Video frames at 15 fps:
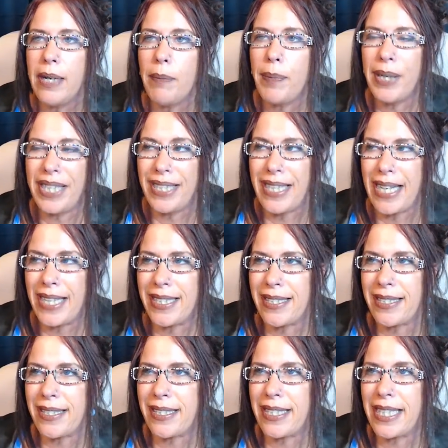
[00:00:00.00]
but it,
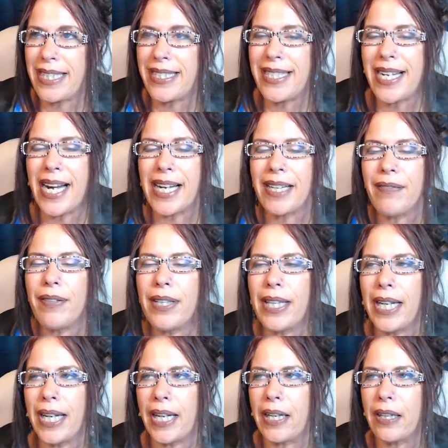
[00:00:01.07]
it's it's not even
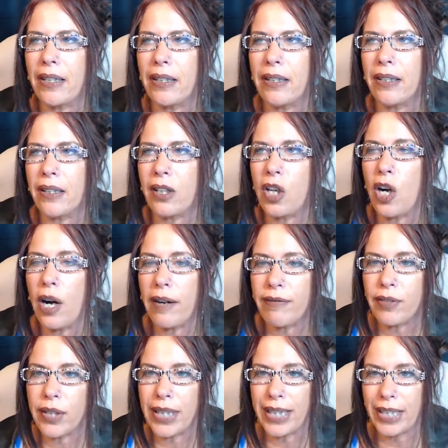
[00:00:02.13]
like
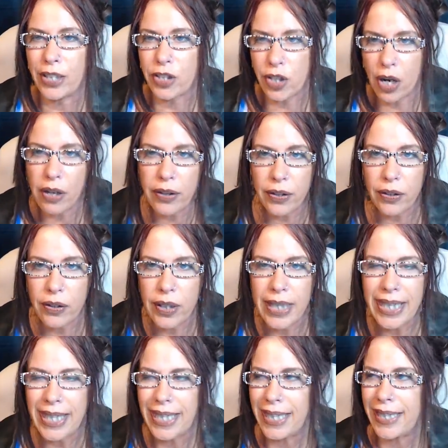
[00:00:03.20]
covering each other
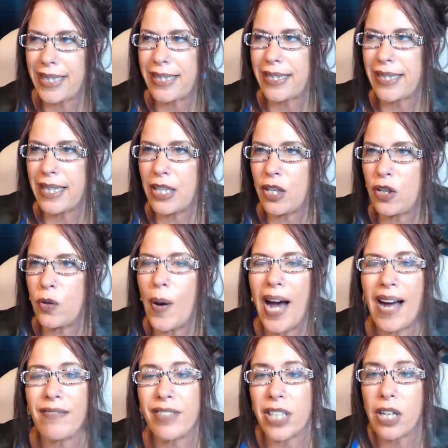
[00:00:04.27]
it's you
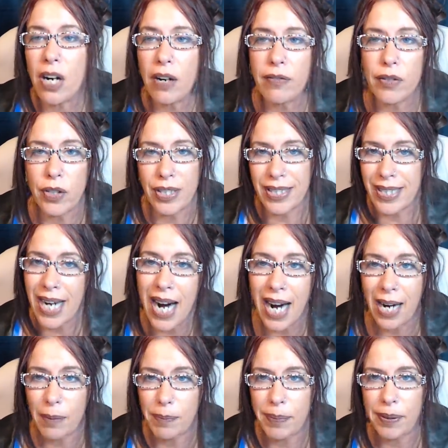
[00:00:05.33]
have to cover the
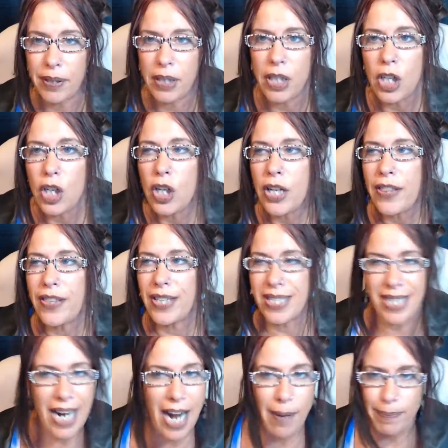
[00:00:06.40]
top the
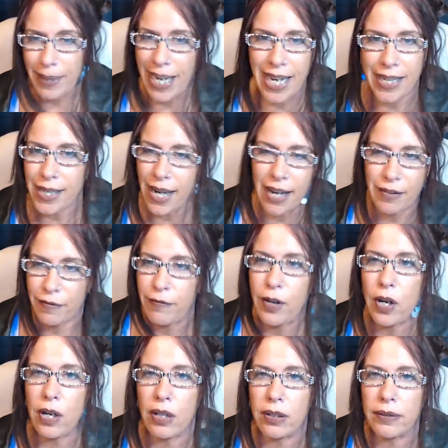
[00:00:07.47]
top cannot
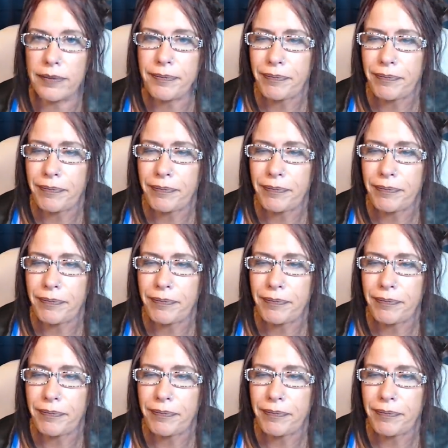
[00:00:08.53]
fall